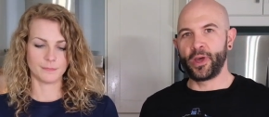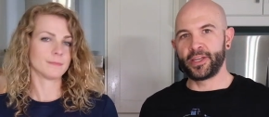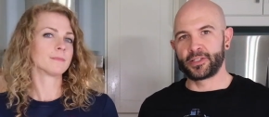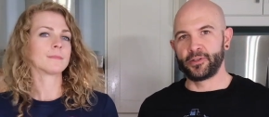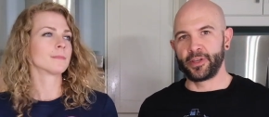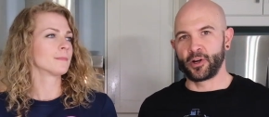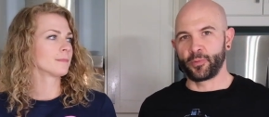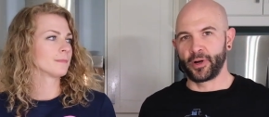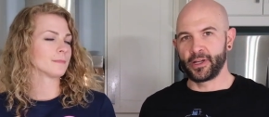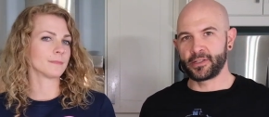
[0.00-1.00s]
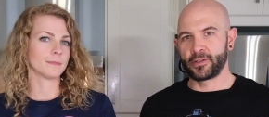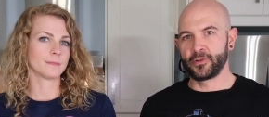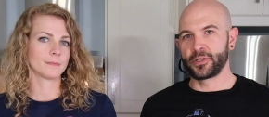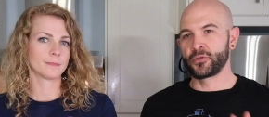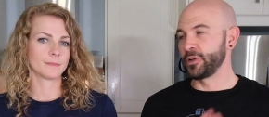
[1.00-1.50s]
Speaker 1: ways to do the AeroPress. Mm -hmm.
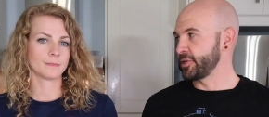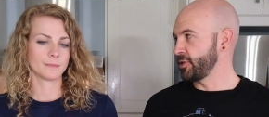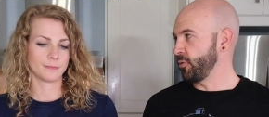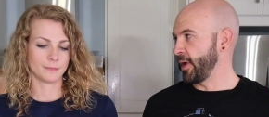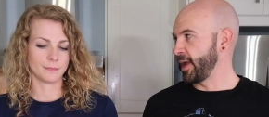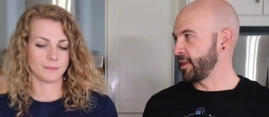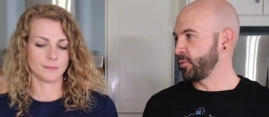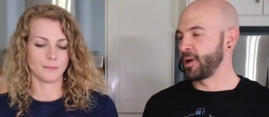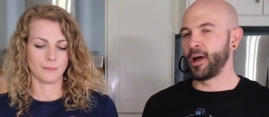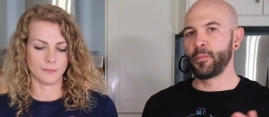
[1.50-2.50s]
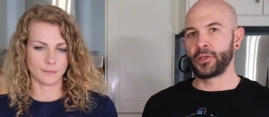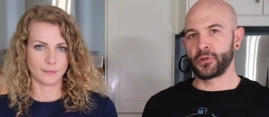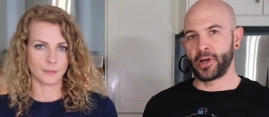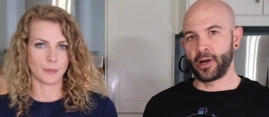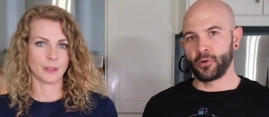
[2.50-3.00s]
There's a traditional way that will come in
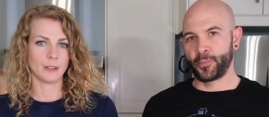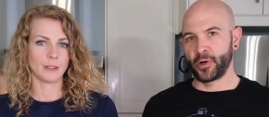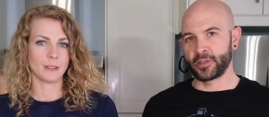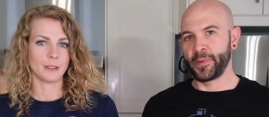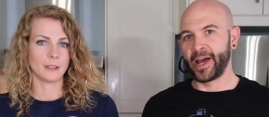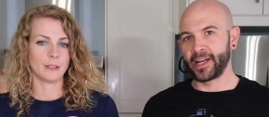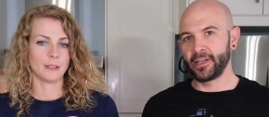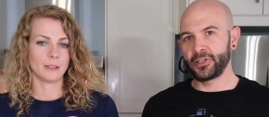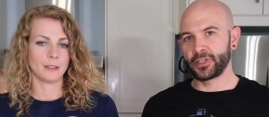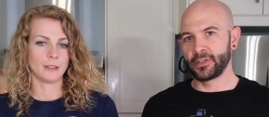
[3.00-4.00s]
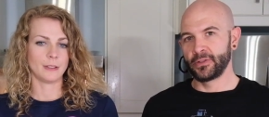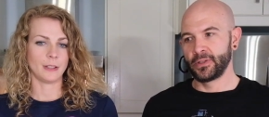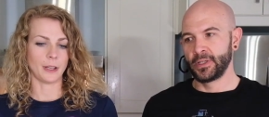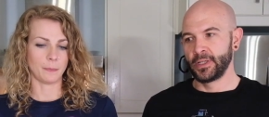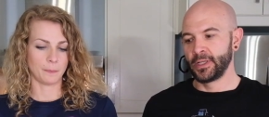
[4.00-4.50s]
your AeroPress package.
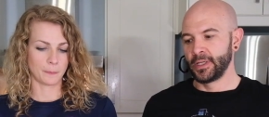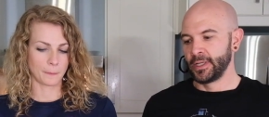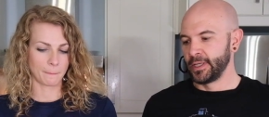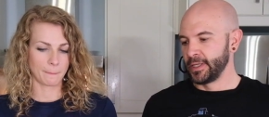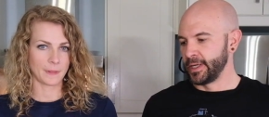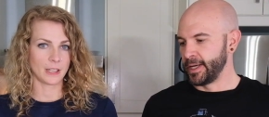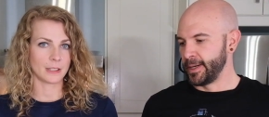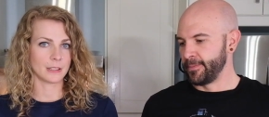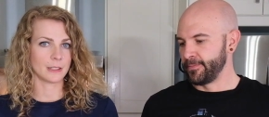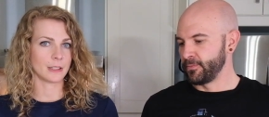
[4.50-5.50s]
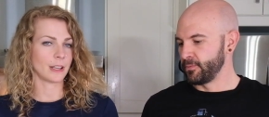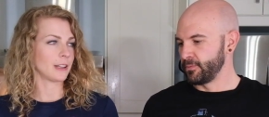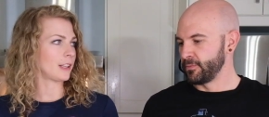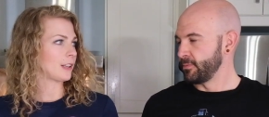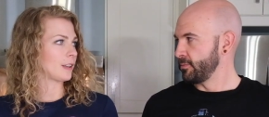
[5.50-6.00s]
Yeah. Um,
Speaker 2: and
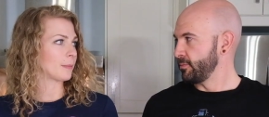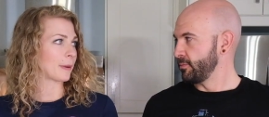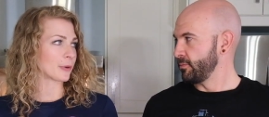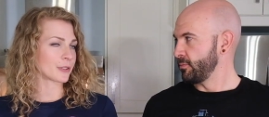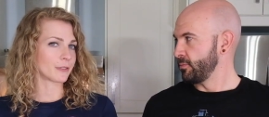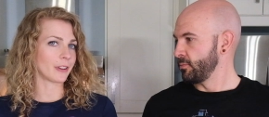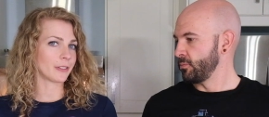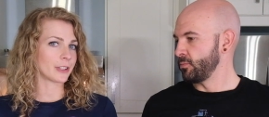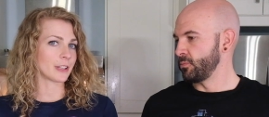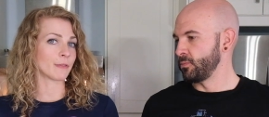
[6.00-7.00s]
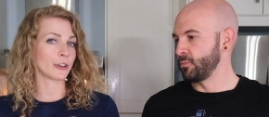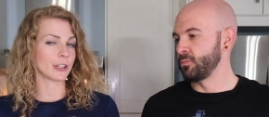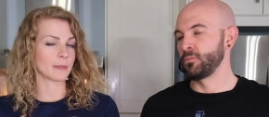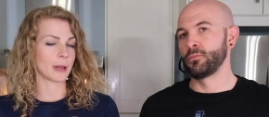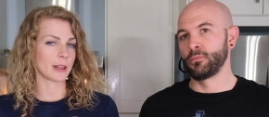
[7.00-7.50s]
the my personal favorite, the
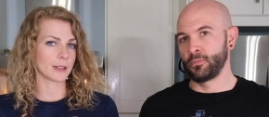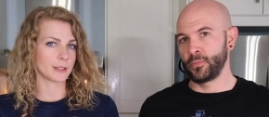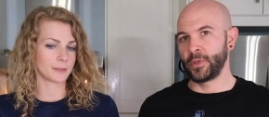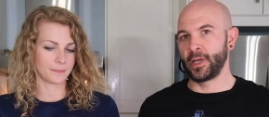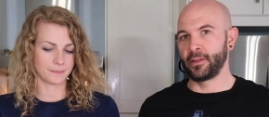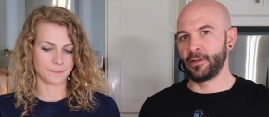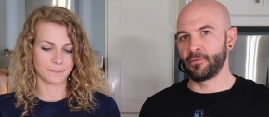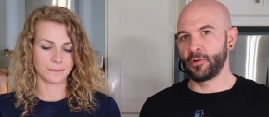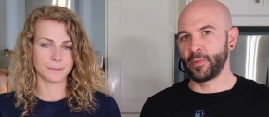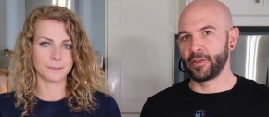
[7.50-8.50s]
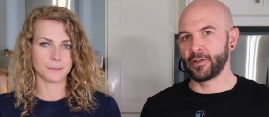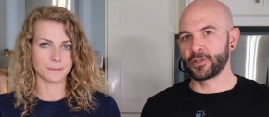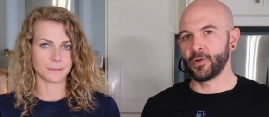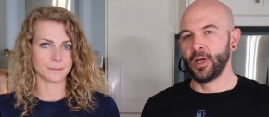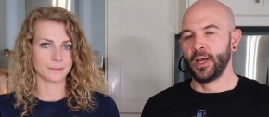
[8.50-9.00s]
inverted method.
Speaker 1: Yeah, the inverted method.
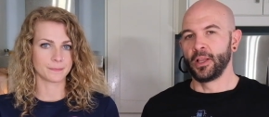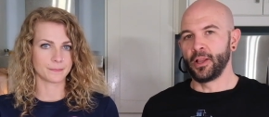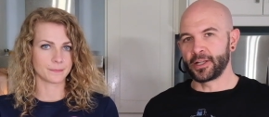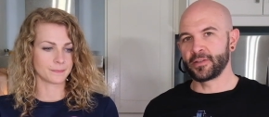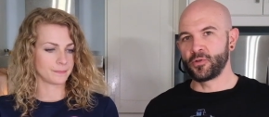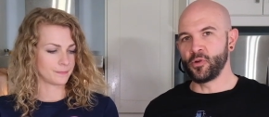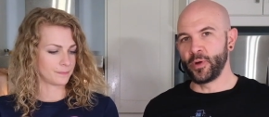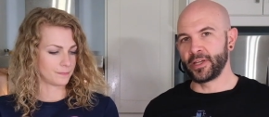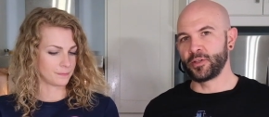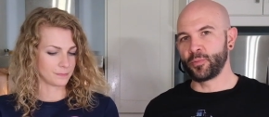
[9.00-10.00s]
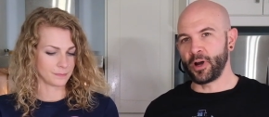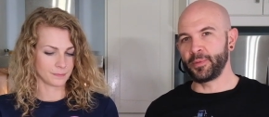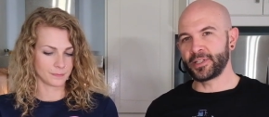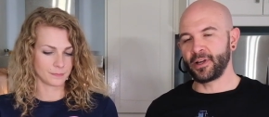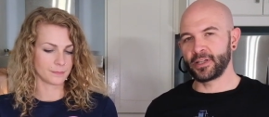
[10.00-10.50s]
So lots of cool ways. You
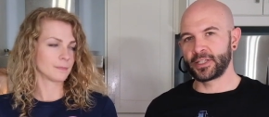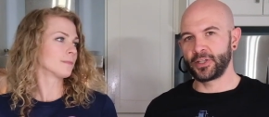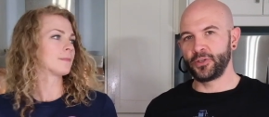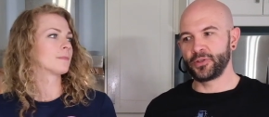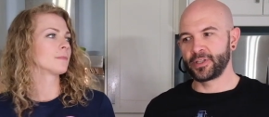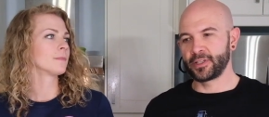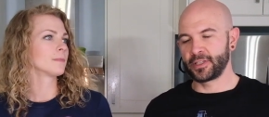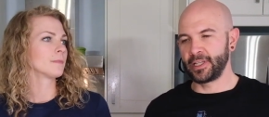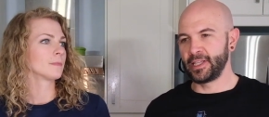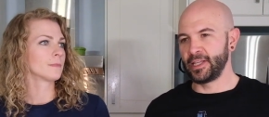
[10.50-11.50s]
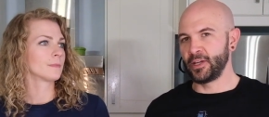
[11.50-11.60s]
probably saw us use this in